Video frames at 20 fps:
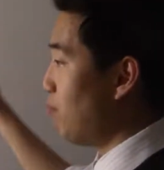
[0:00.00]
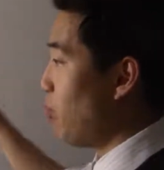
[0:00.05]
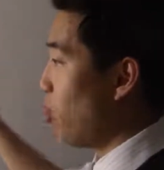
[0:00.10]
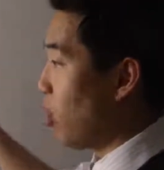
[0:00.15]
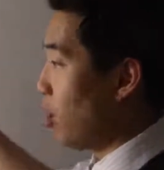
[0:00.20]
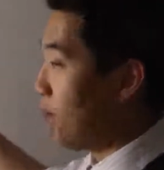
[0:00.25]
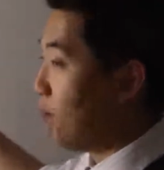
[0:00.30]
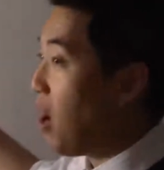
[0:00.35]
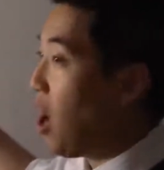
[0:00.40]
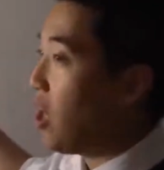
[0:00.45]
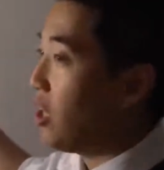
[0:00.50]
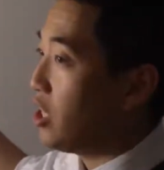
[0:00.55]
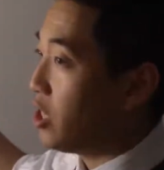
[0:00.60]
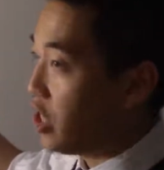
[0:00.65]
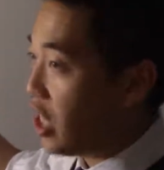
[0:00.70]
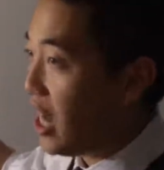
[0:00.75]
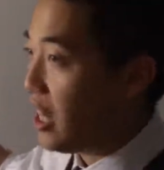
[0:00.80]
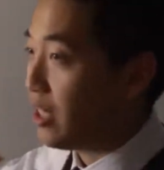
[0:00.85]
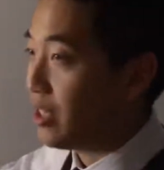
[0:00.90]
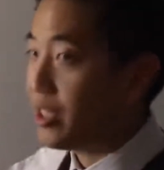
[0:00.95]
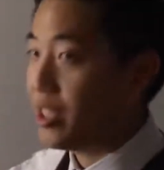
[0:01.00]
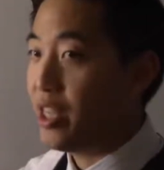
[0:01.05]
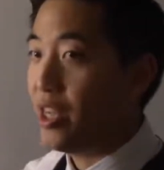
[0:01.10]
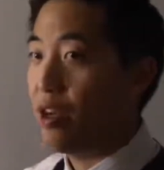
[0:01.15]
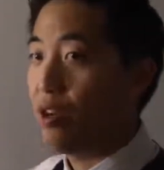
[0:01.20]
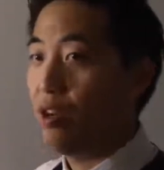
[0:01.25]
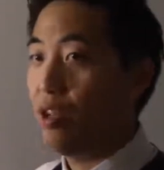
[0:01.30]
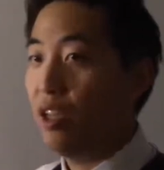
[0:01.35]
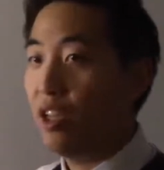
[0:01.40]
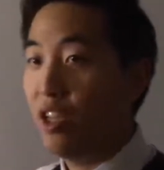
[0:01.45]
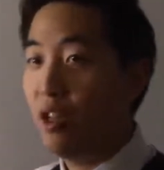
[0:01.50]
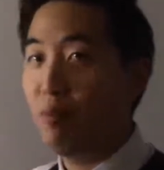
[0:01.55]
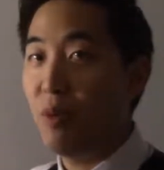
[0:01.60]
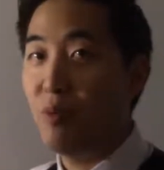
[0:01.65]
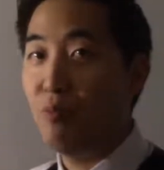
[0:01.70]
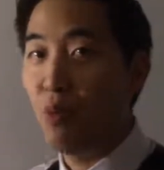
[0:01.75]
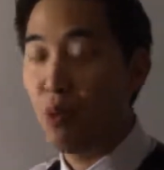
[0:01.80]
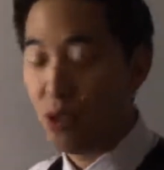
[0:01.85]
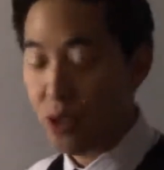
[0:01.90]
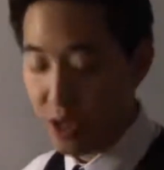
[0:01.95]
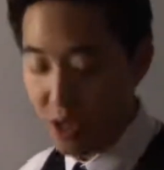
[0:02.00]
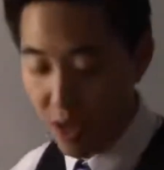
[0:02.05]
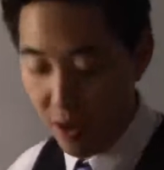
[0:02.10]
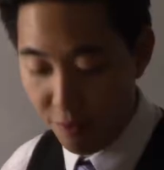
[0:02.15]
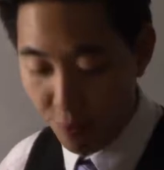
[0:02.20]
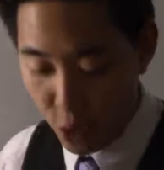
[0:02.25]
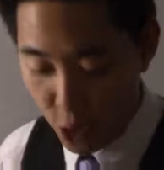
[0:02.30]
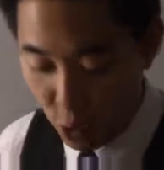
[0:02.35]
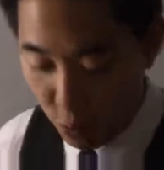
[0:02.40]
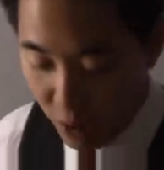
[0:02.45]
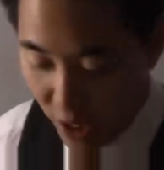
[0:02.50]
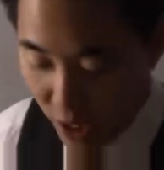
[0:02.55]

more apologetics here, a little bit more stuff, which will be